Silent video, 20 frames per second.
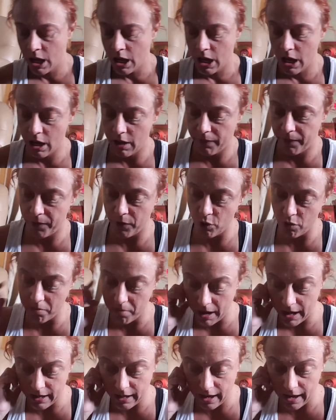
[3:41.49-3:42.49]
If you
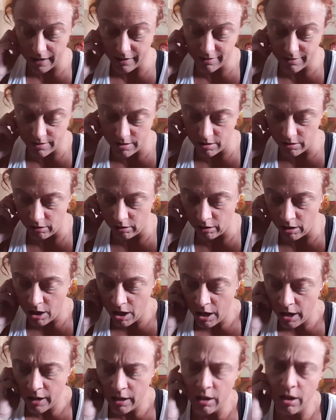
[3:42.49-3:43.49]
make a deal.
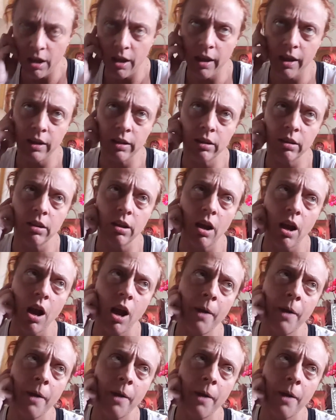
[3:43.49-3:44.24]
And